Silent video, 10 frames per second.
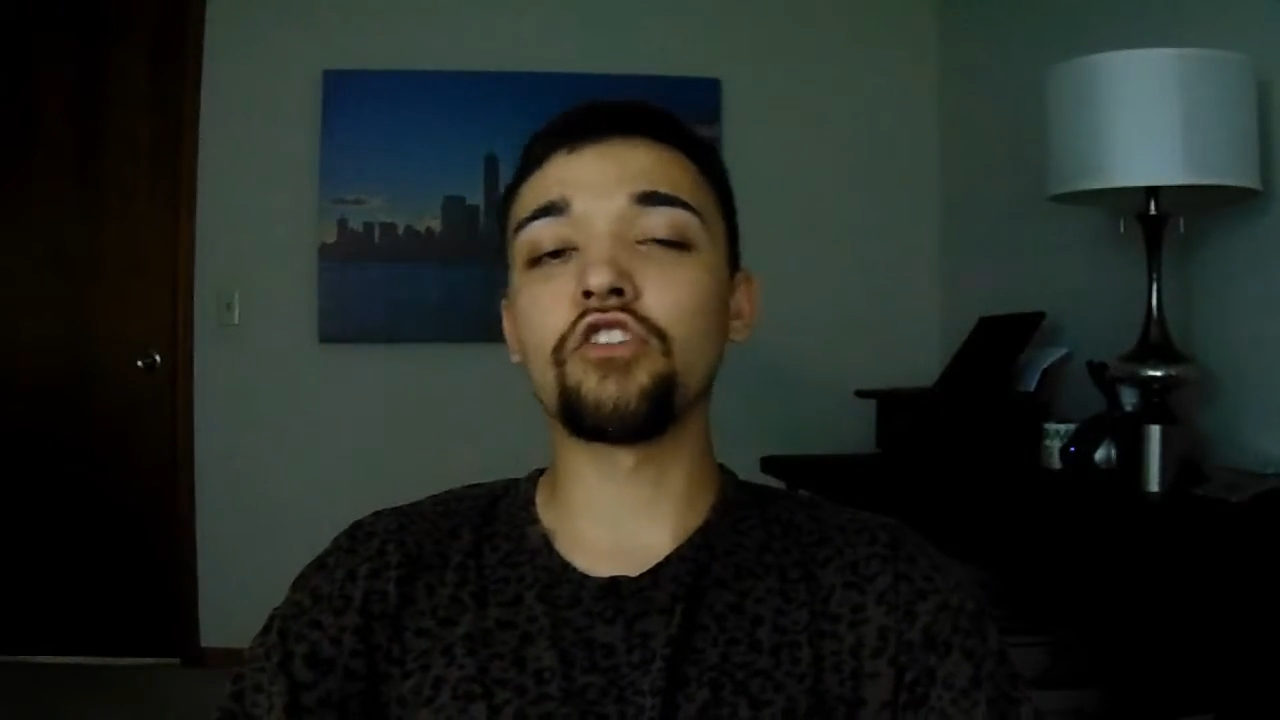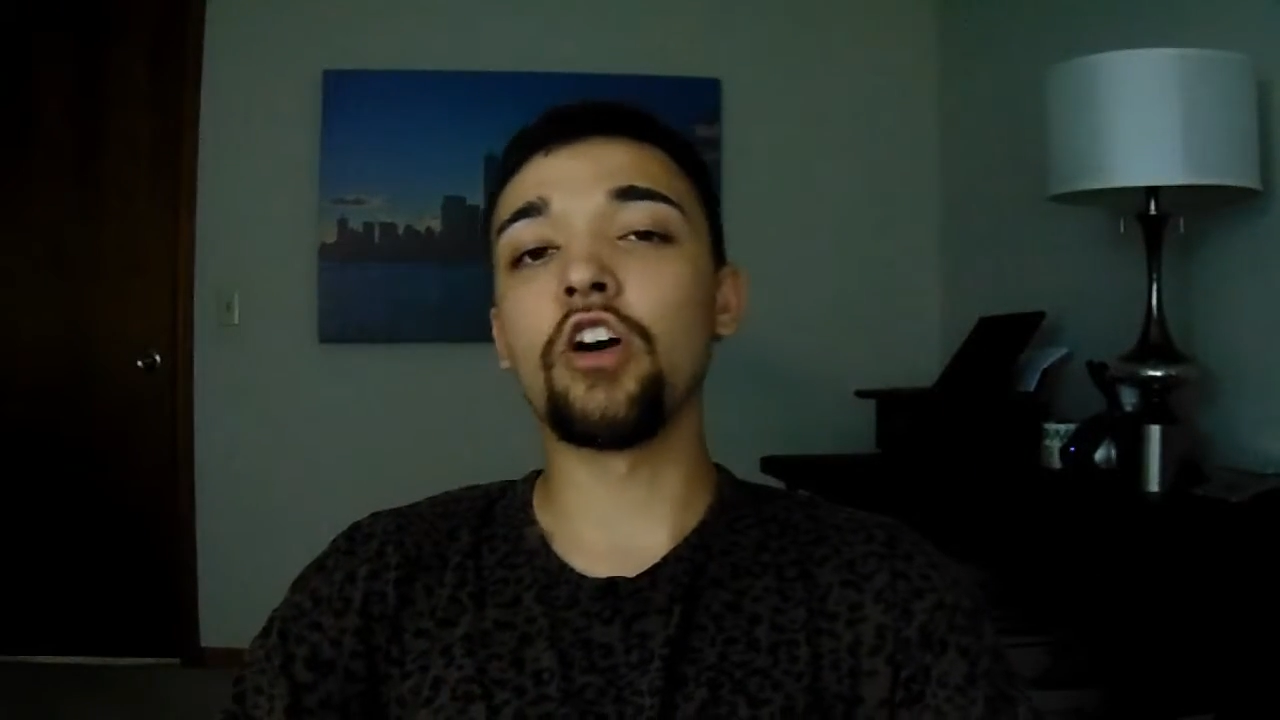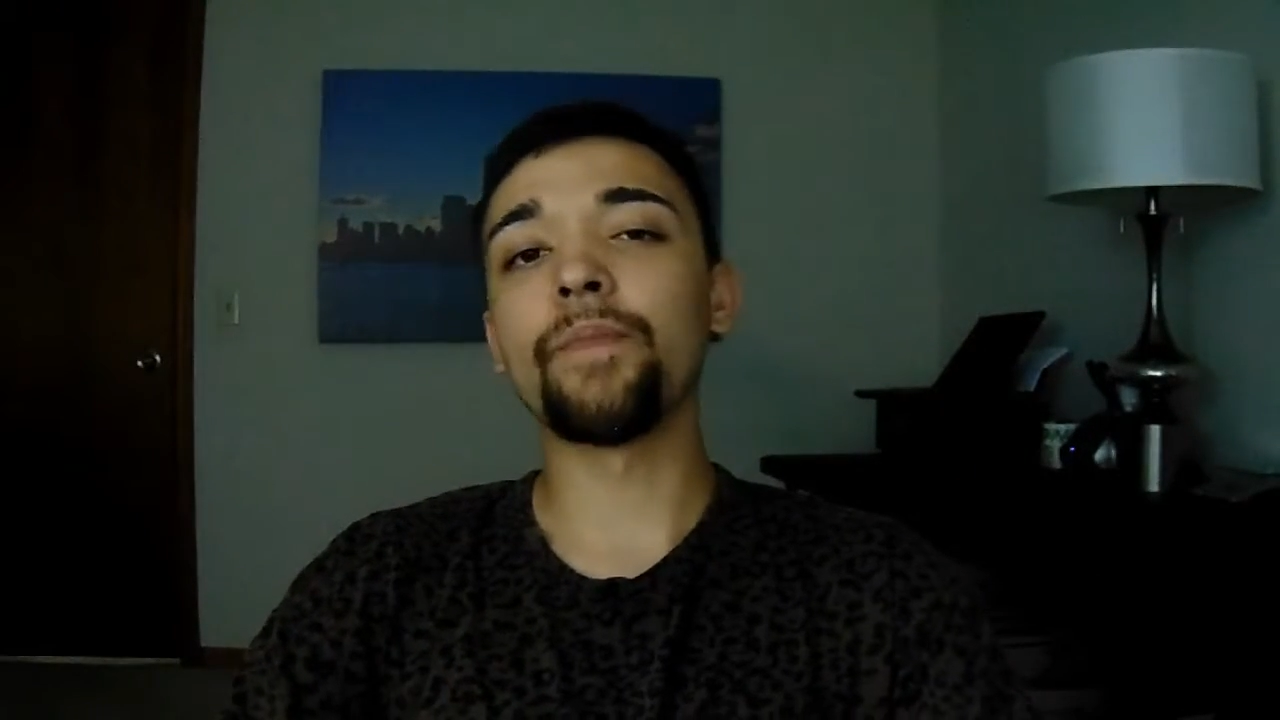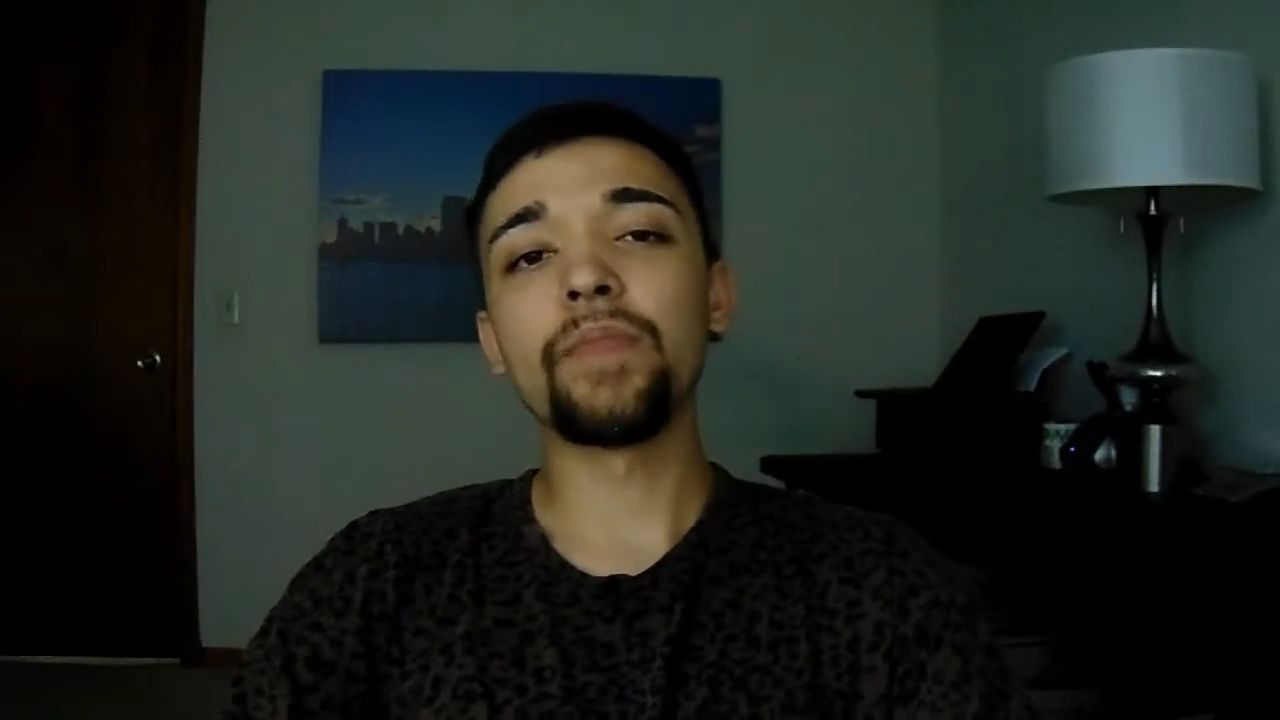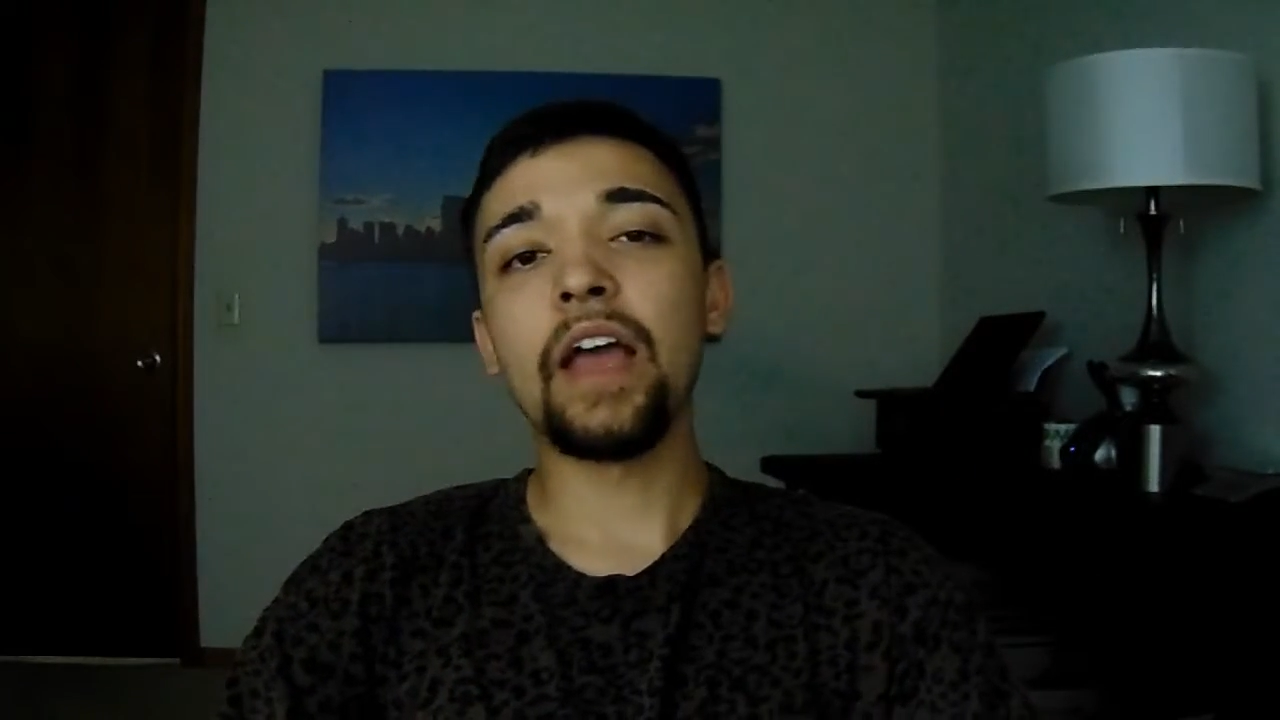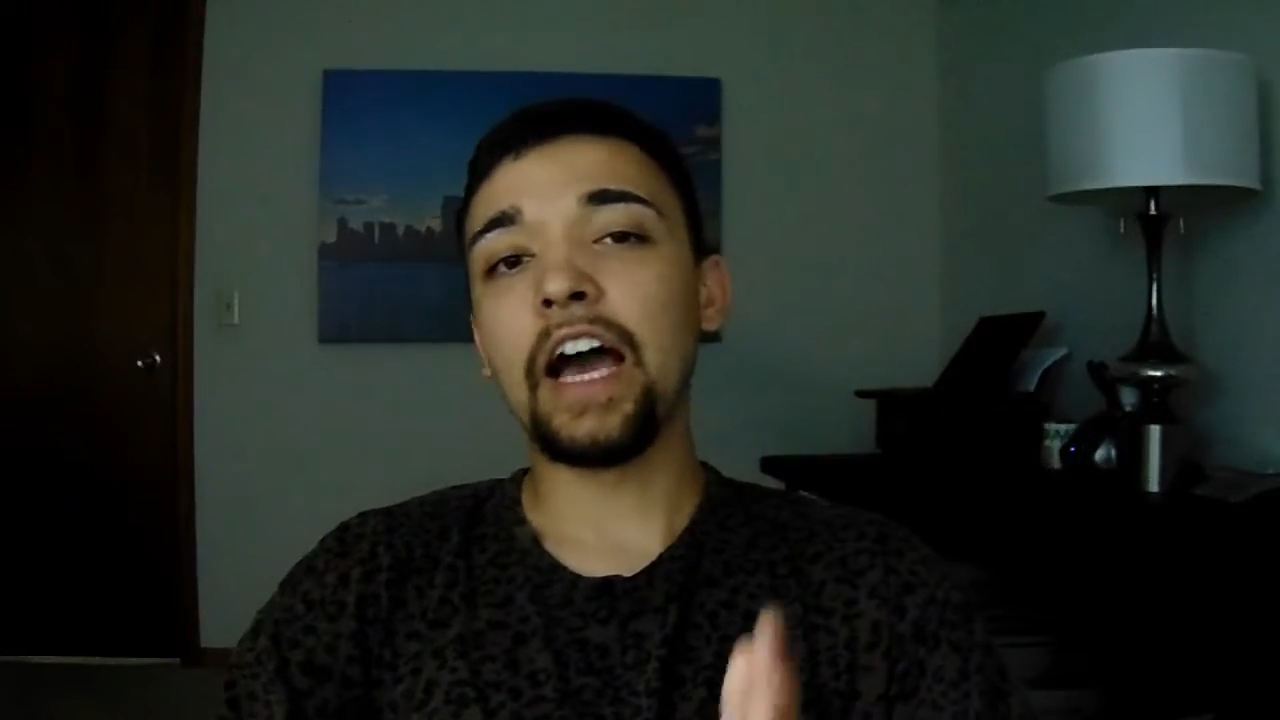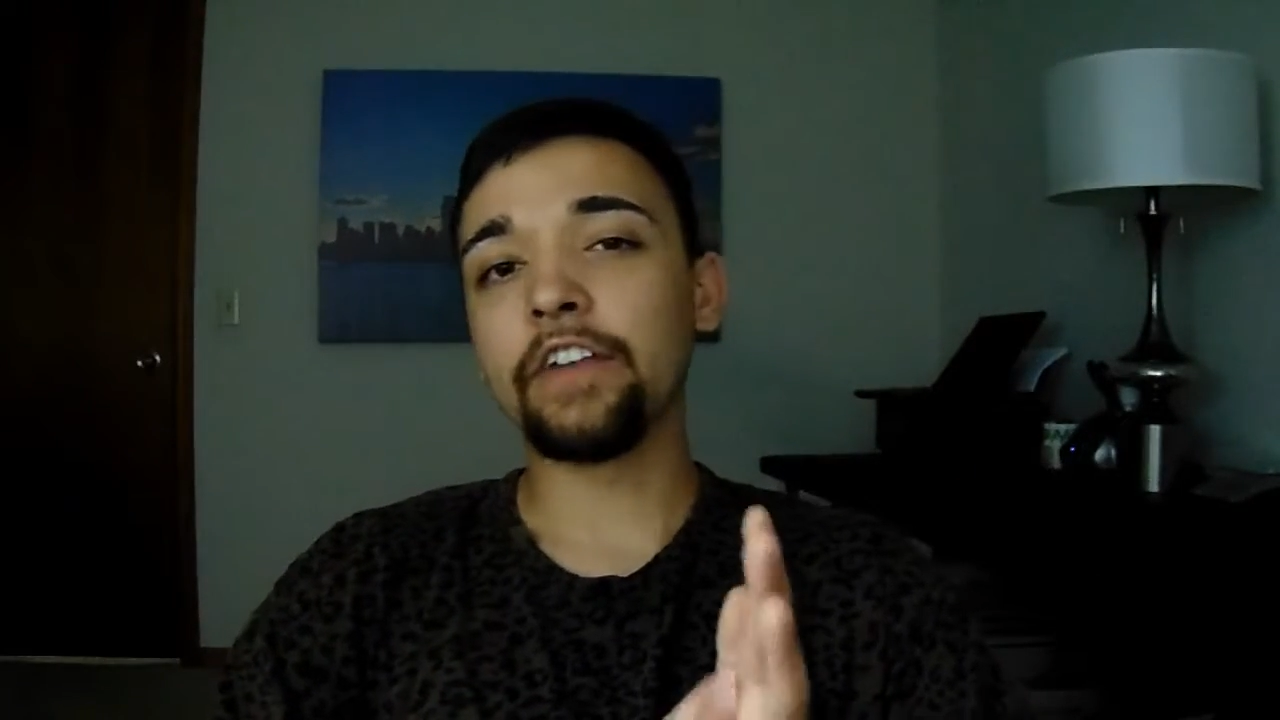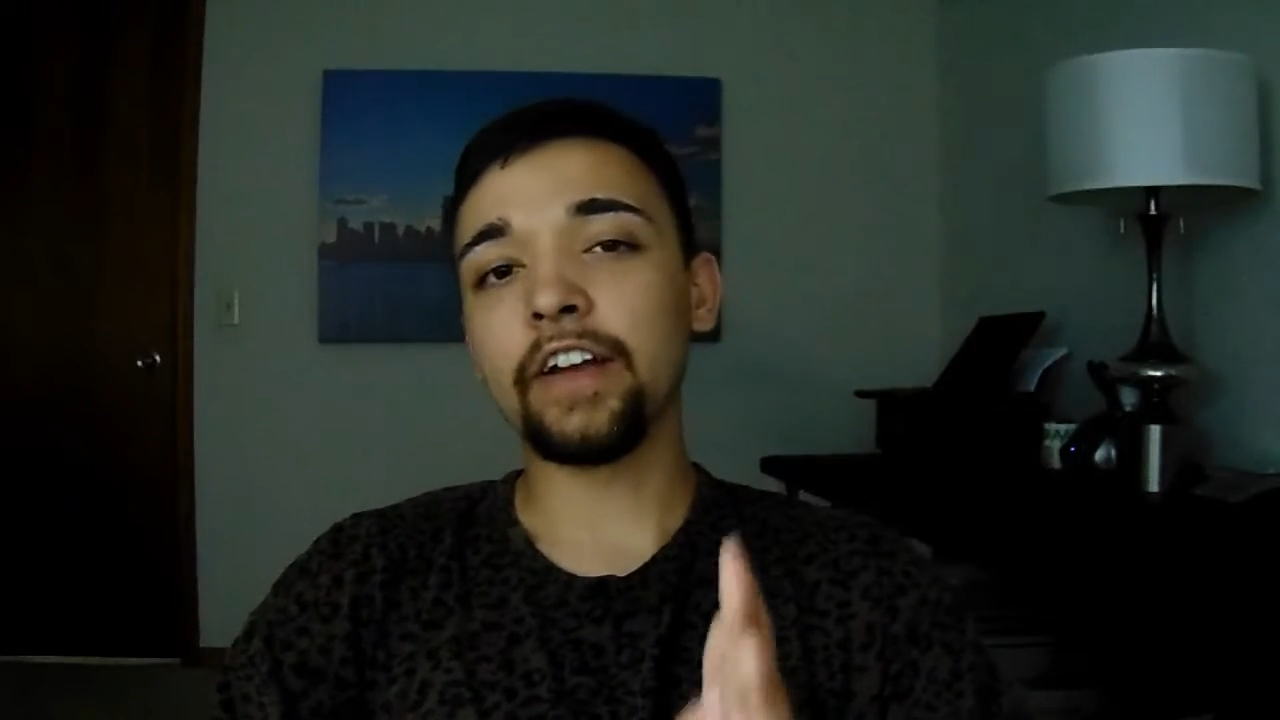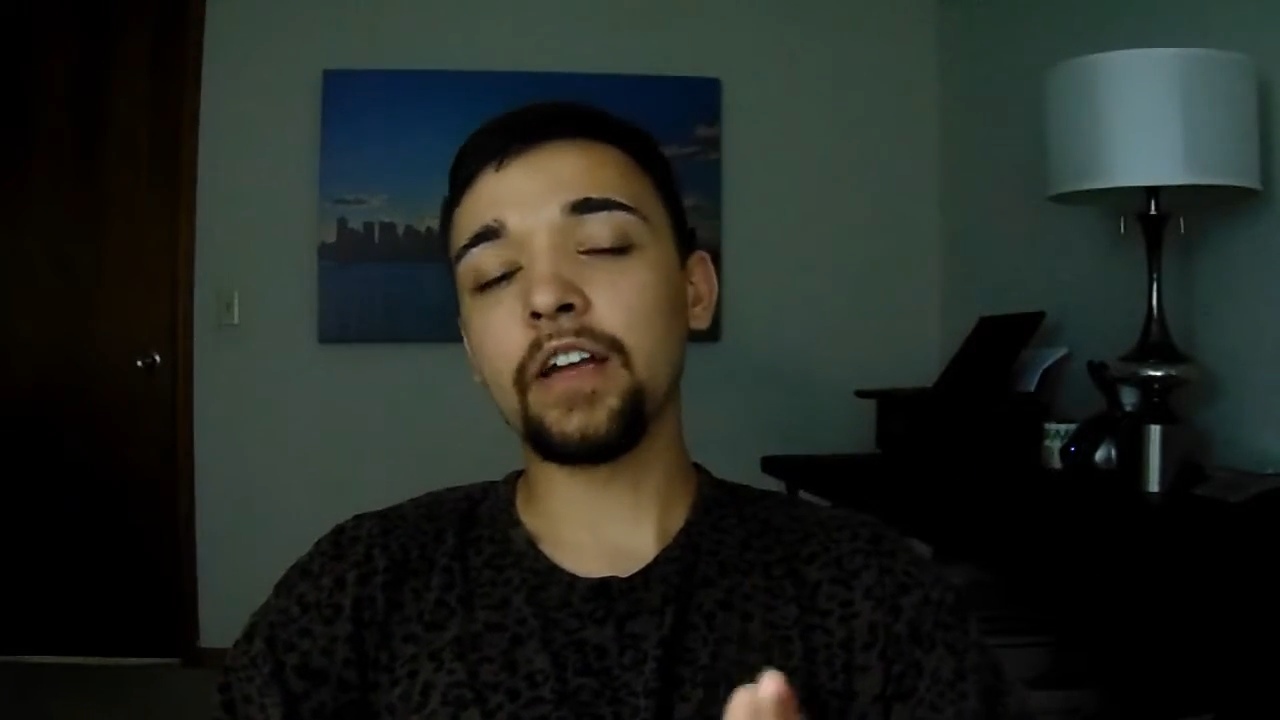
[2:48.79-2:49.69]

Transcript: So I'd